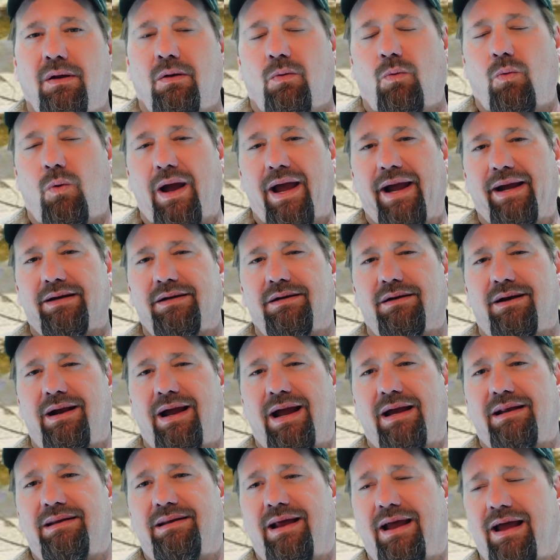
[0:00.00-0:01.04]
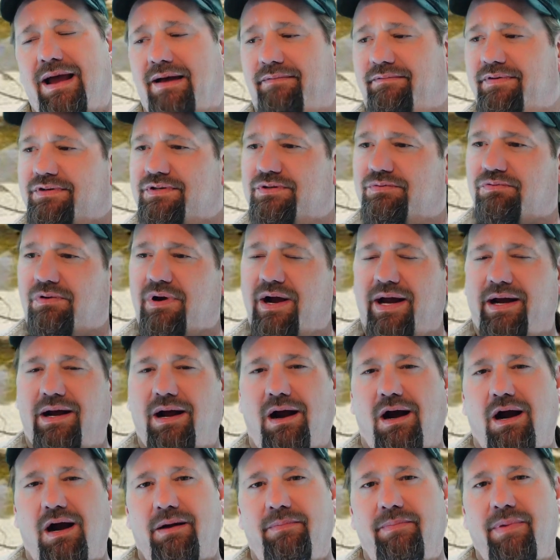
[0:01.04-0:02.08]
Wagner had to have his right
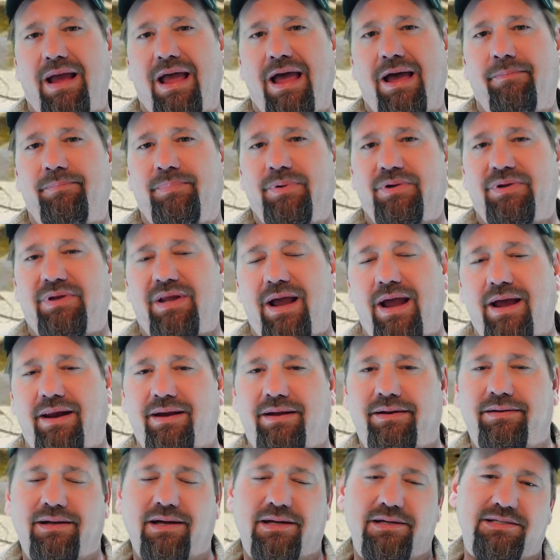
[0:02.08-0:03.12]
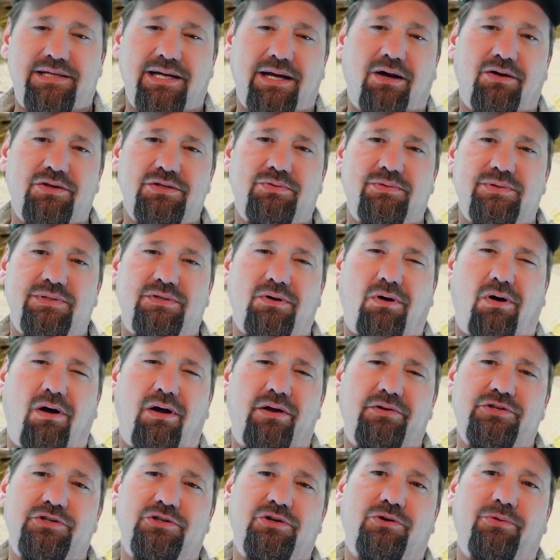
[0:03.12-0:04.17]
arm amputated. His house was
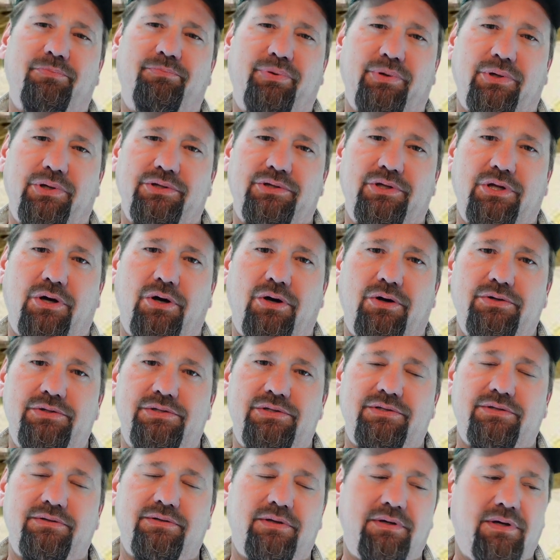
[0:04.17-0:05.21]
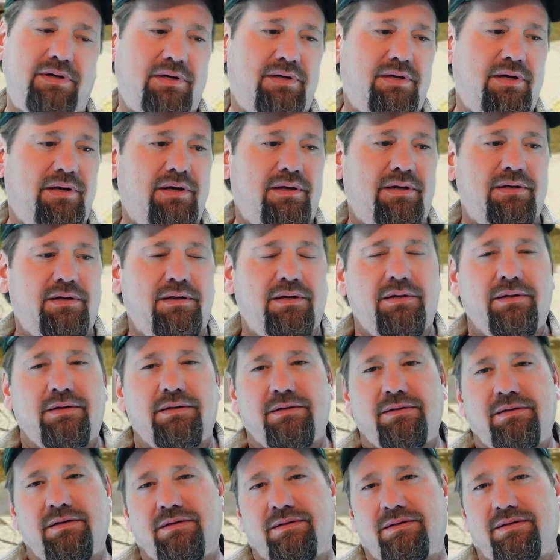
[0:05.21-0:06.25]
also bulldozed.
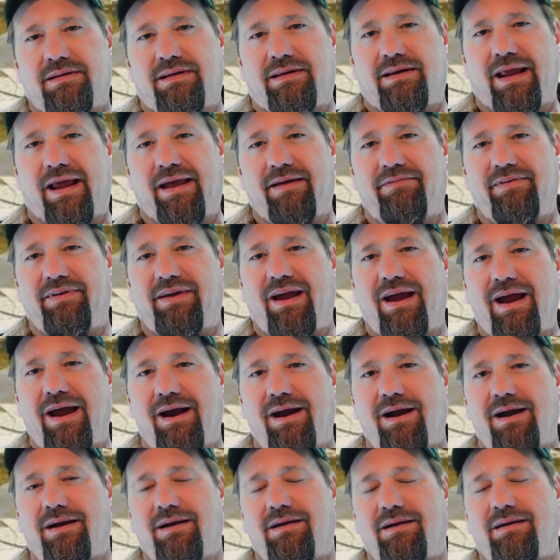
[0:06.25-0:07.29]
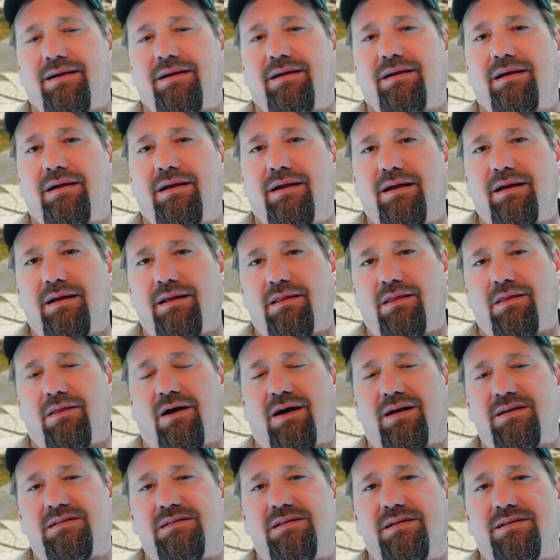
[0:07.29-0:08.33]
DeVere
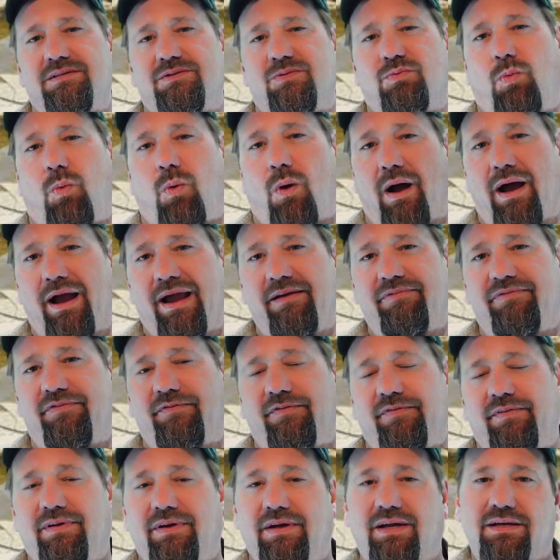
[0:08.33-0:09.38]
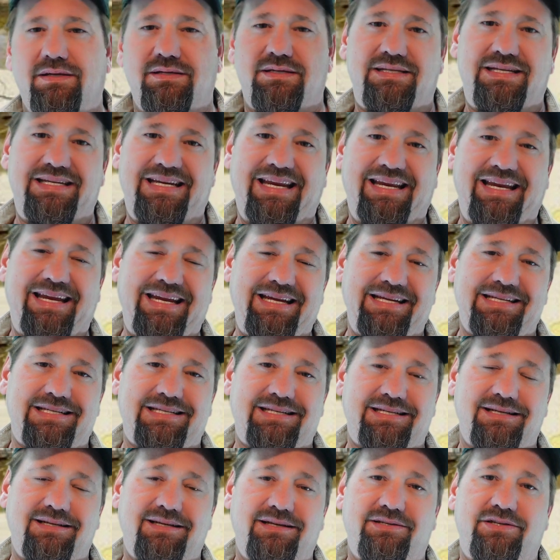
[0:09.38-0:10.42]
lost his wife, his
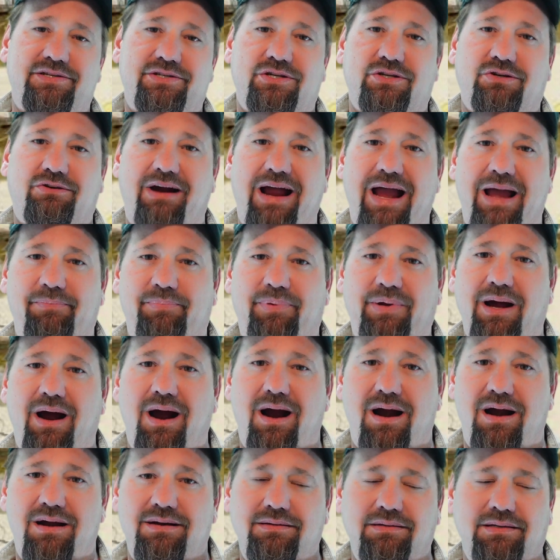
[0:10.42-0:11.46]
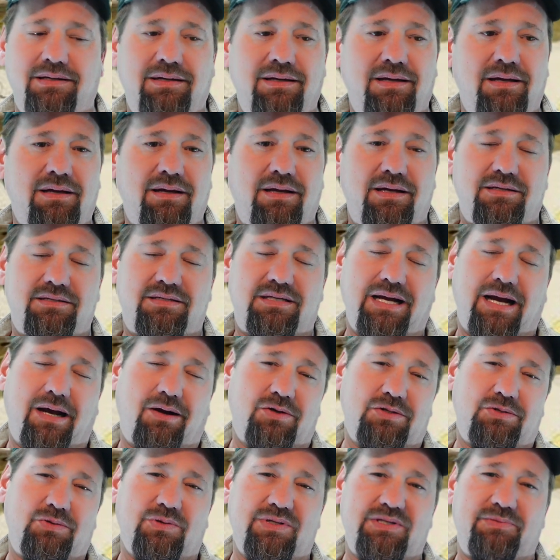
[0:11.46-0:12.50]
niece, his scrapyard. His
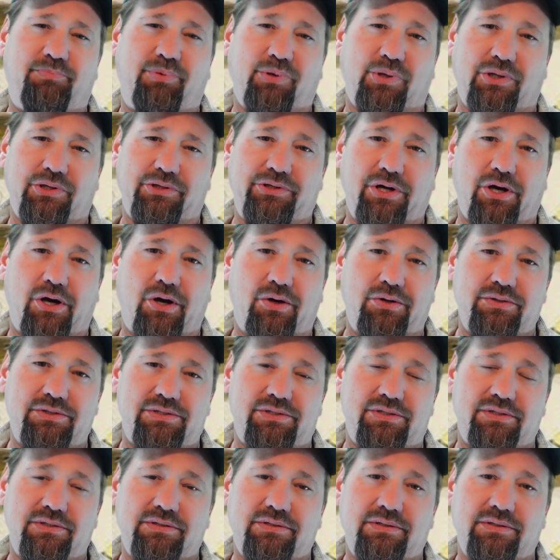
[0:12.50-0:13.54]
house was bulldozed.